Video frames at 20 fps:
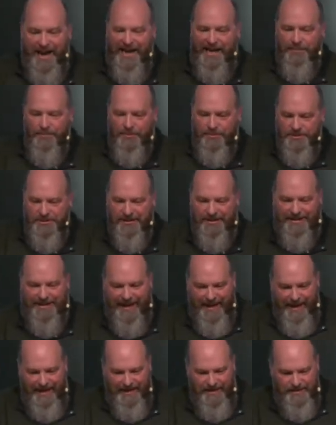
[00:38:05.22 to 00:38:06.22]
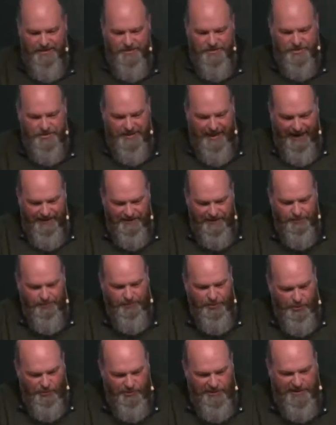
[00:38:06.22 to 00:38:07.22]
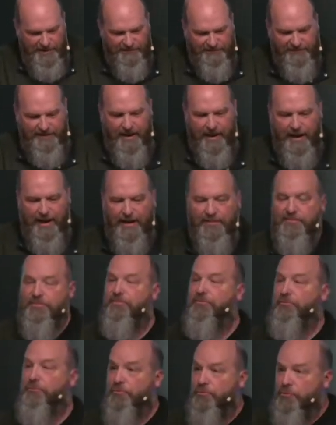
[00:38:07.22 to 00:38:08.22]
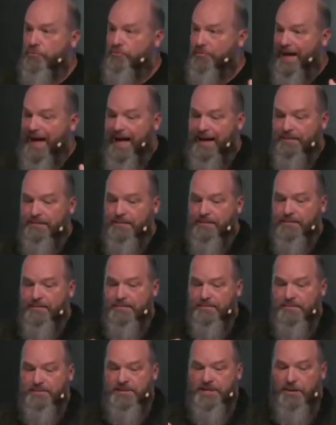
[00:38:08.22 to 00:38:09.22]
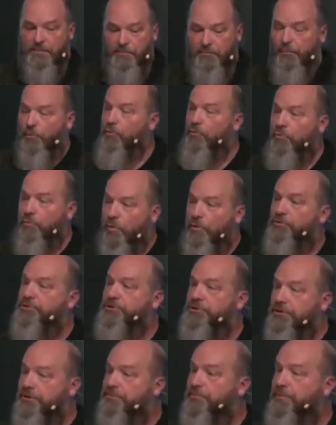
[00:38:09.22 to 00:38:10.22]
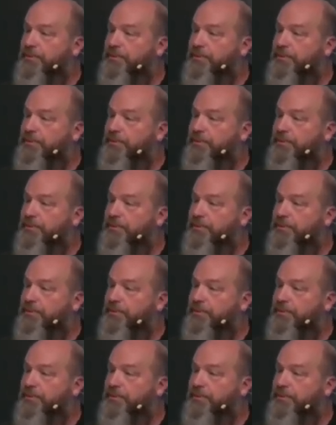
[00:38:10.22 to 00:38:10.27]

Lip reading: able to gaze at the beauty of God through that temple worship,